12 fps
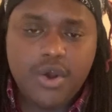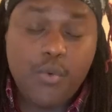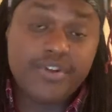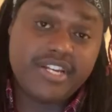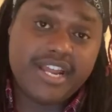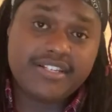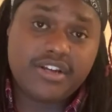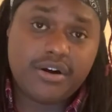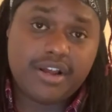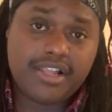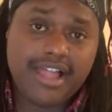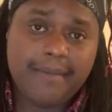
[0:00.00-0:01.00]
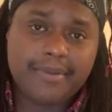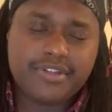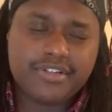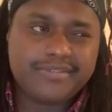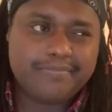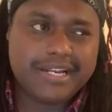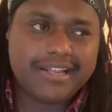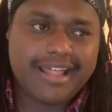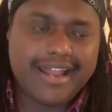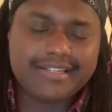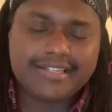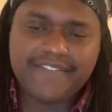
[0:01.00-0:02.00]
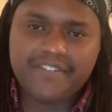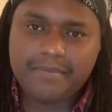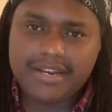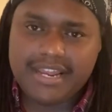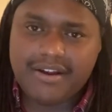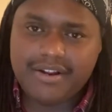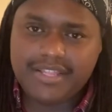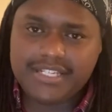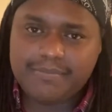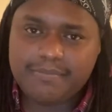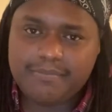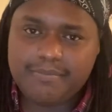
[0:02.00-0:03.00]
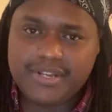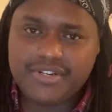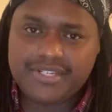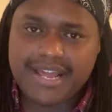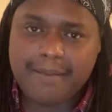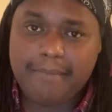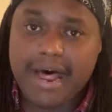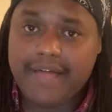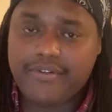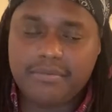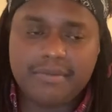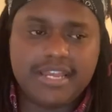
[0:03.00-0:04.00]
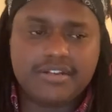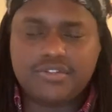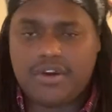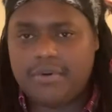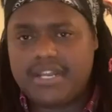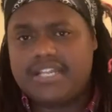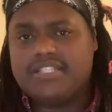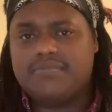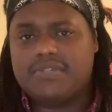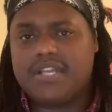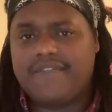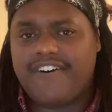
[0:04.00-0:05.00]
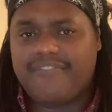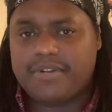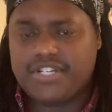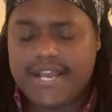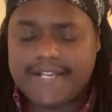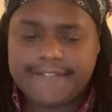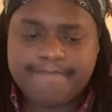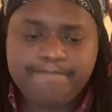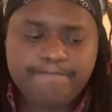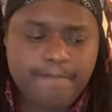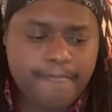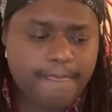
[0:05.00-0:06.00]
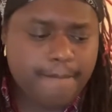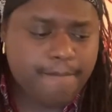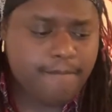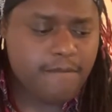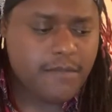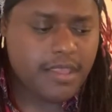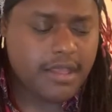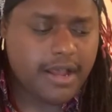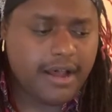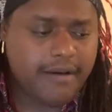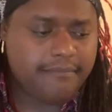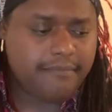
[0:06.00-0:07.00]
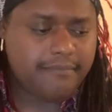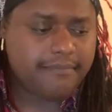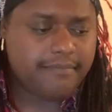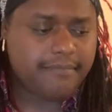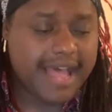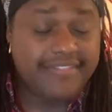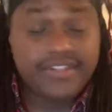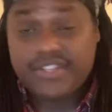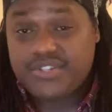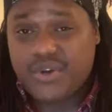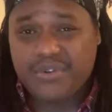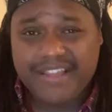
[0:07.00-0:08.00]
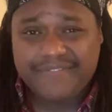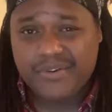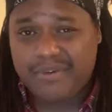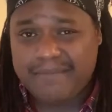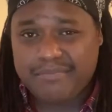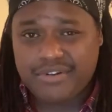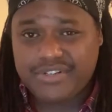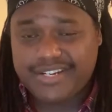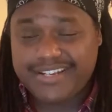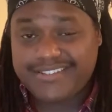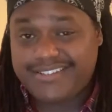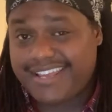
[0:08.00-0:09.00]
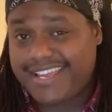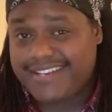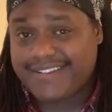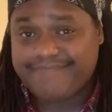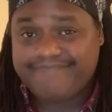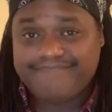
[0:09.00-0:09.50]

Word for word: with today's current climate, there's been a lot of stuff I've been hearing that's been just kind of bothering me, and so I want to get some stuff off my chest. Um, I think this whole left and right bullshit needs to end.